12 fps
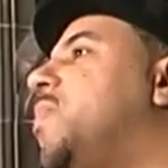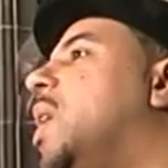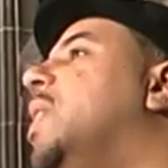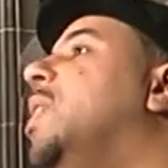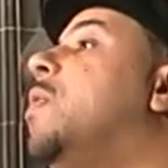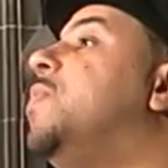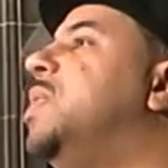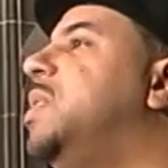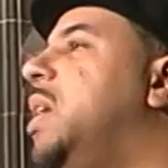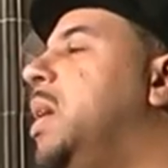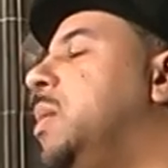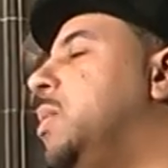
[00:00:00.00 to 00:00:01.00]
I love the
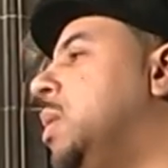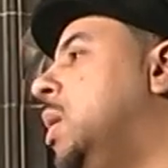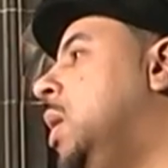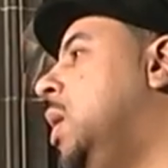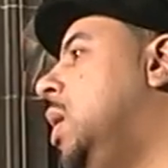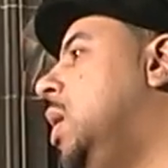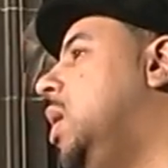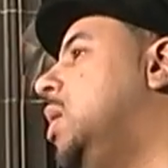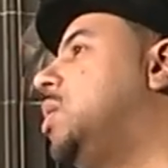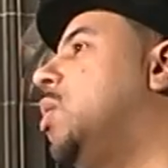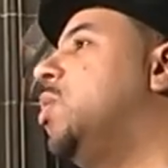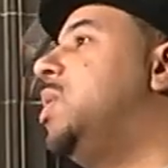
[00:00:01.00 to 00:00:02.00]
sound.
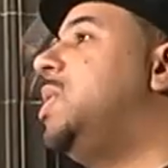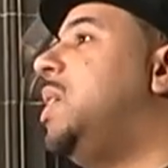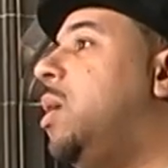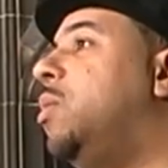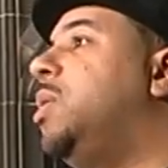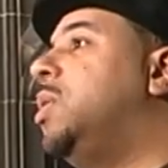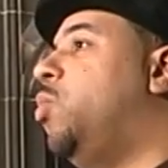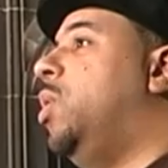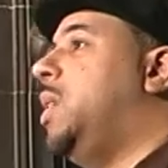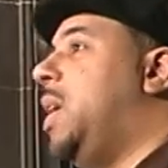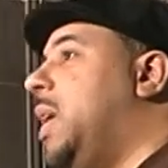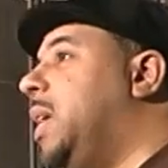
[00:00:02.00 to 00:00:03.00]
So the sound is what
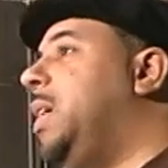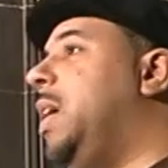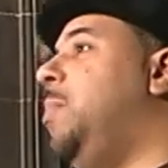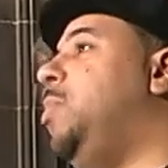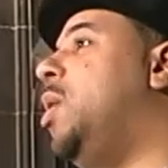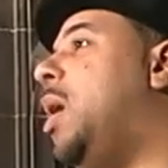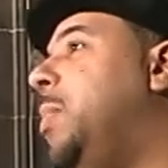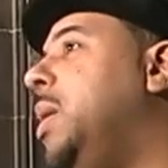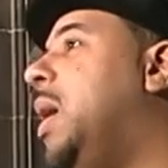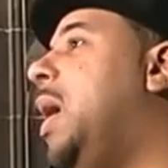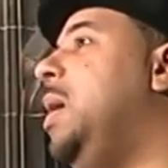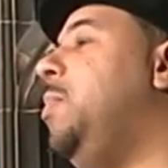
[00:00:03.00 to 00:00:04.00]
kind of got me
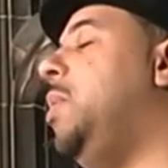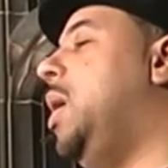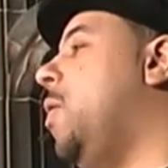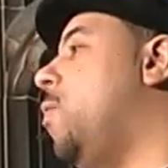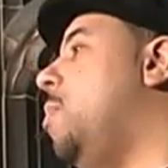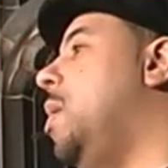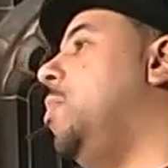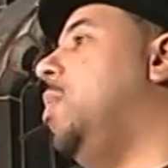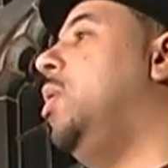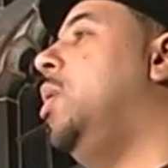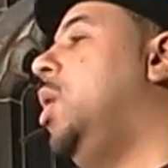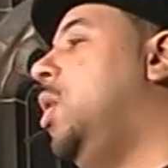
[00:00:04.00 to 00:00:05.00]
hype. And I remember,